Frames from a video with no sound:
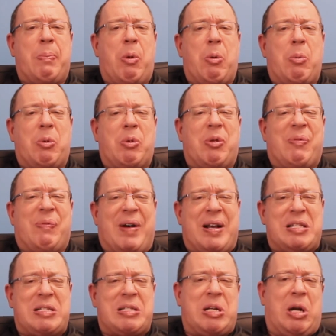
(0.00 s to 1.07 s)
and mobile
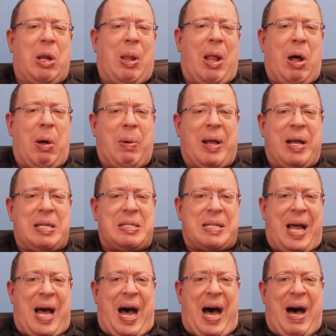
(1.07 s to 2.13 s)
devices are allowing
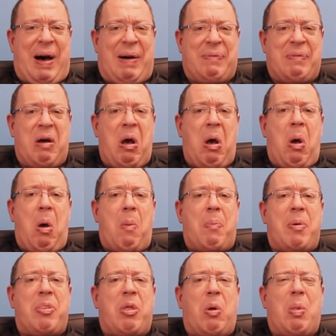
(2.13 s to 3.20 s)
us to have.
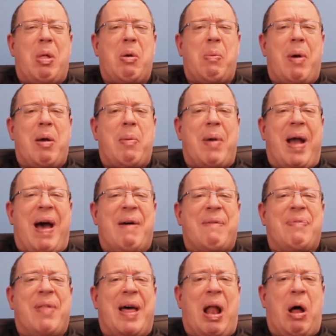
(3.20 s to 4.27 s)
But the only way we
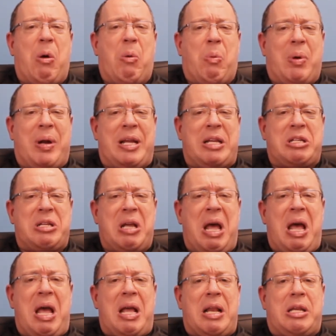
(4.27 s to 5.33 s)
have that outreach
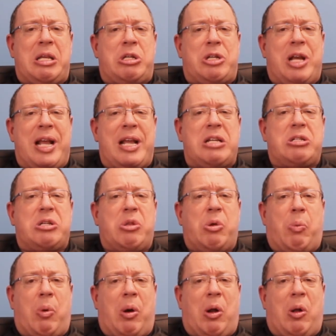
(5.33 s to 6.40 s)
to change
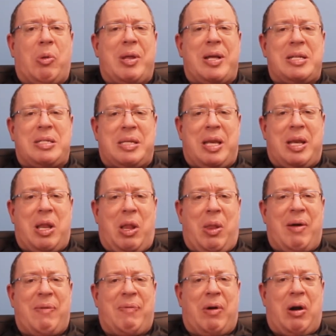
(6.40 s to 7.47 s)
the world is to
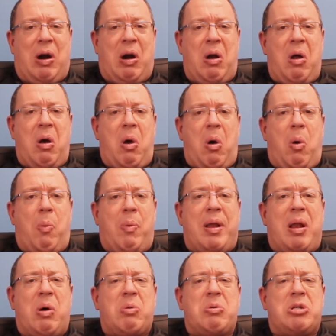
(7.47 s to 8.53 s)
deliver. We
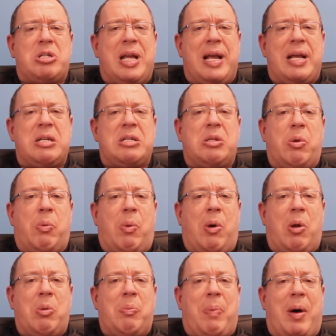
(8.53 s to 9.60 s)
don't change the
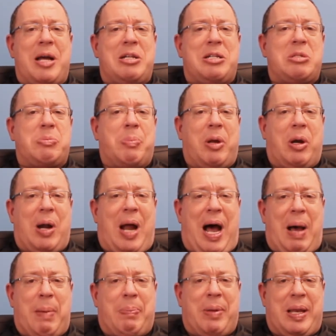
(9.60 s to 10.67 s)
world by just pure
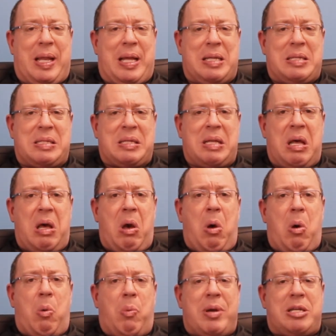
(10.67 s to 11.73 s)
happiness.
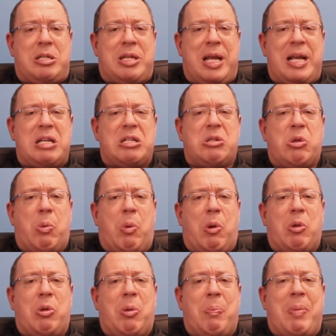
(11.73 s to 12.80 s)
We change the
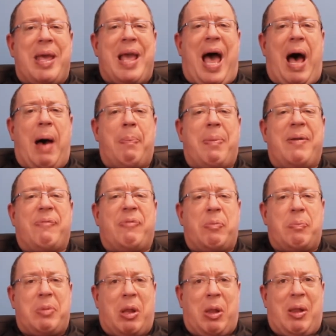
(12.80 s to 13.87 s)
world to be happy
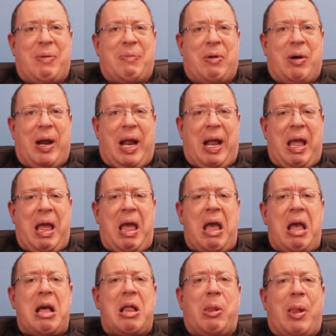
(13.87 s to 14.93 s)
from delivering.
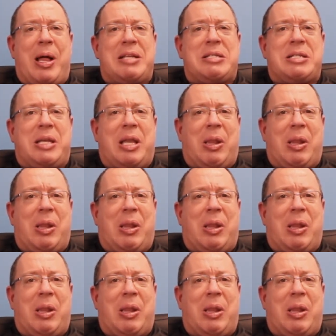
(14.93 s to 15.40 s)
Let's